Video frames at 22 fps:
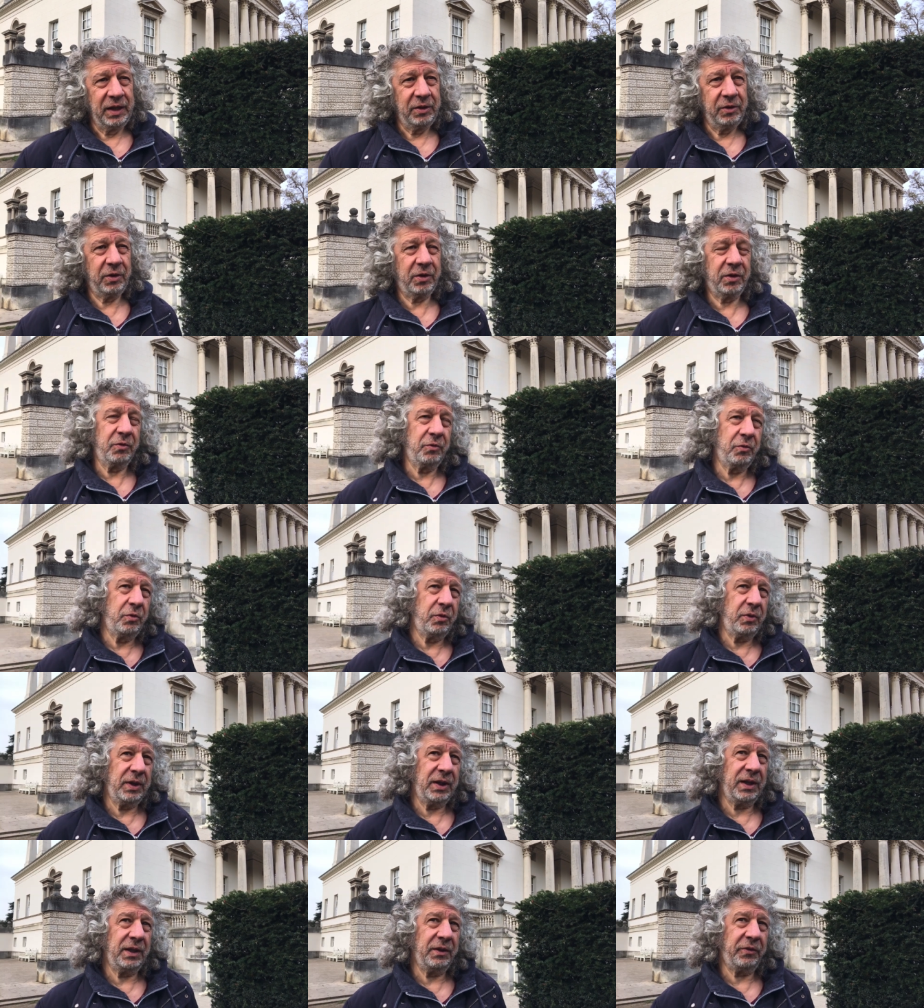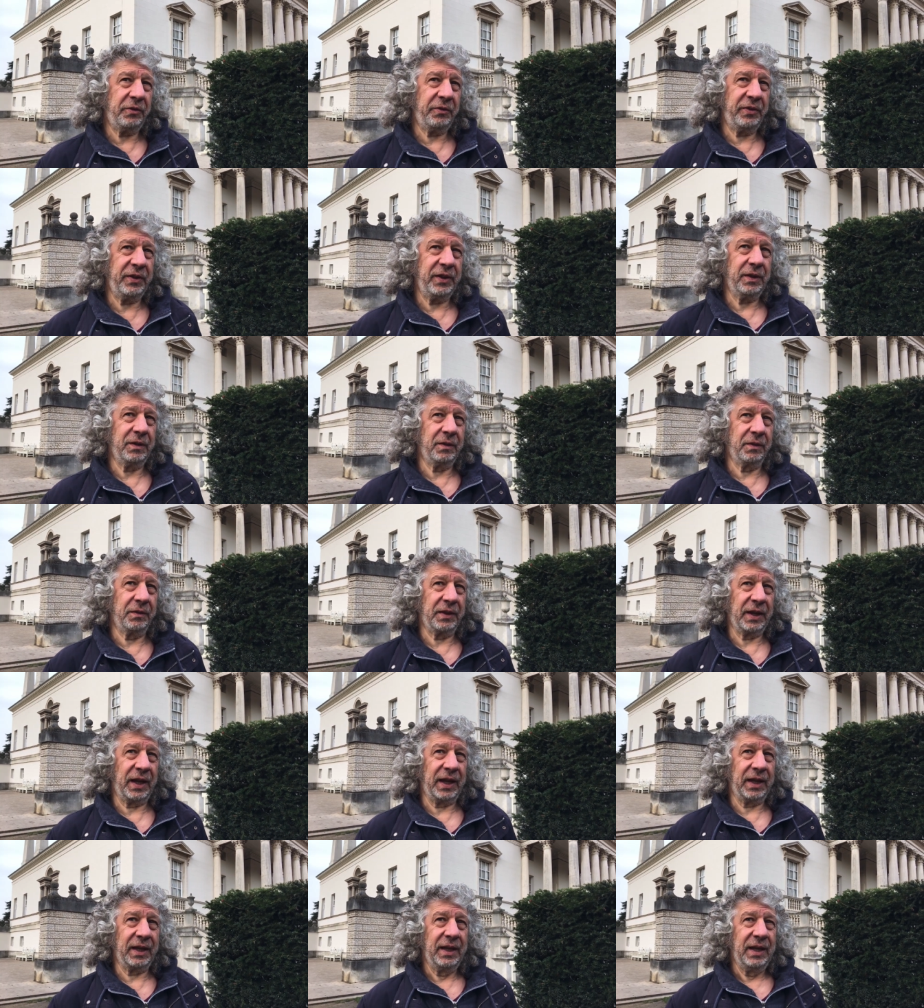You can really feel
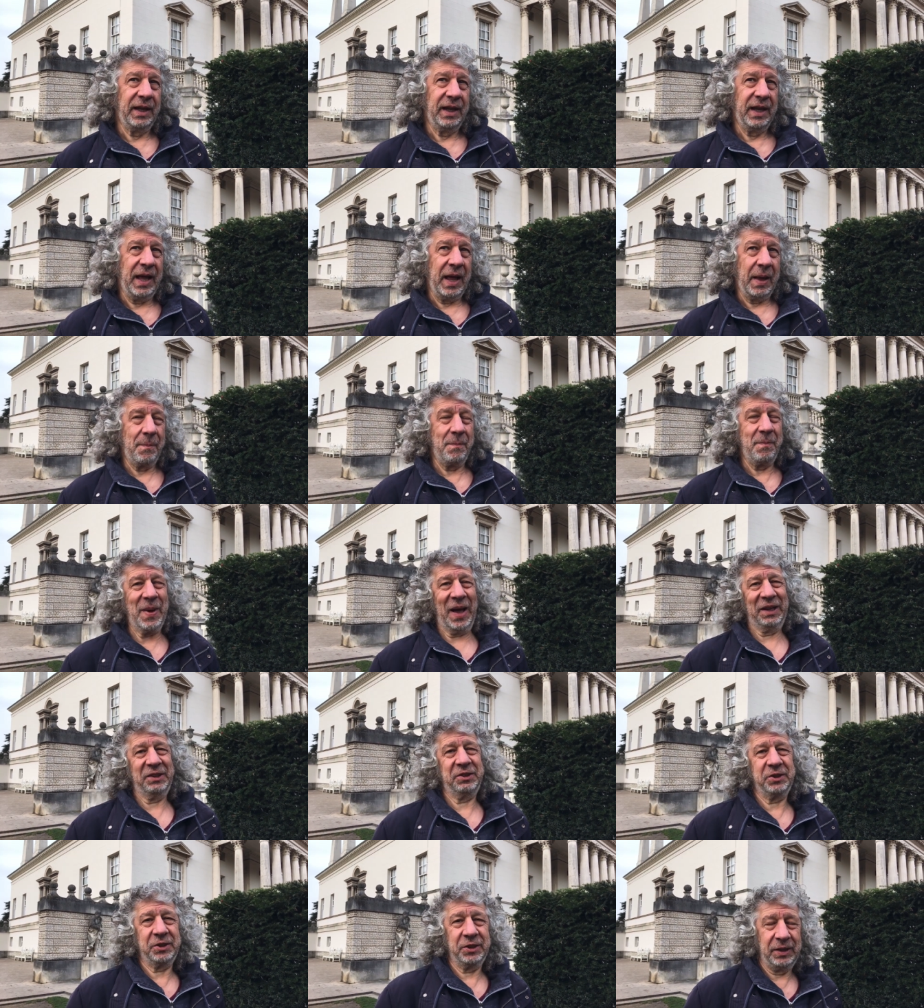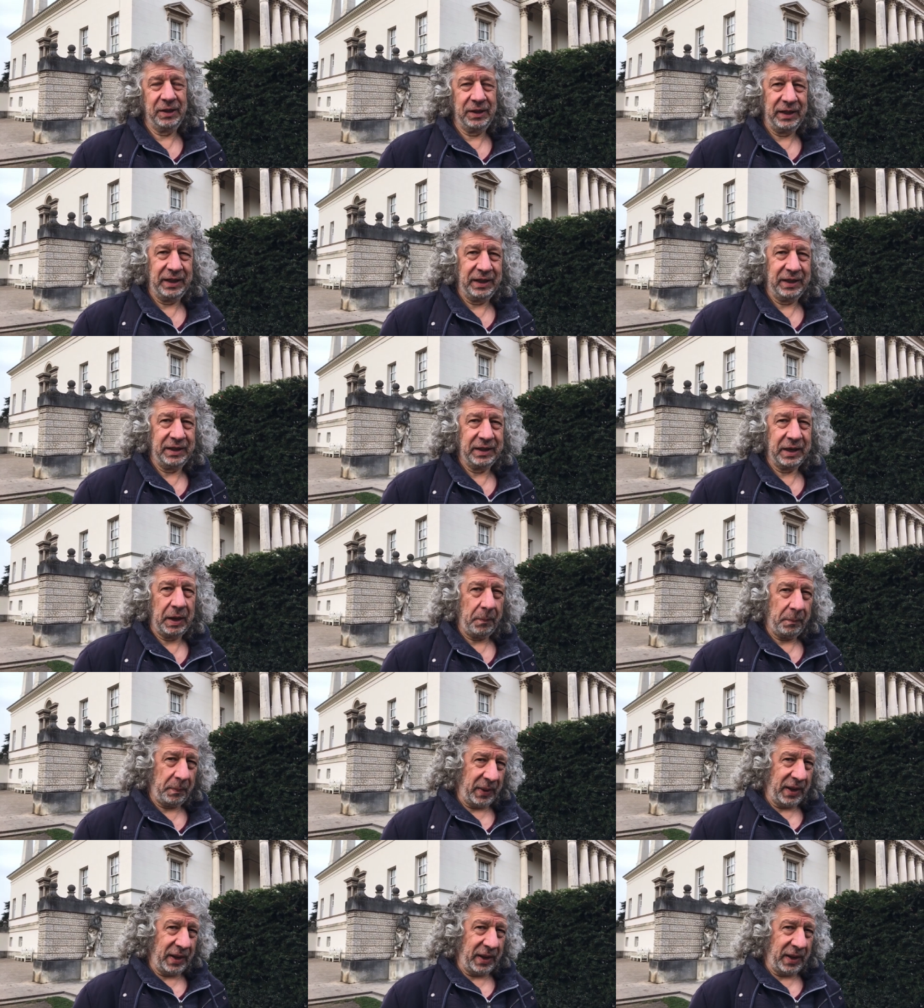that masculine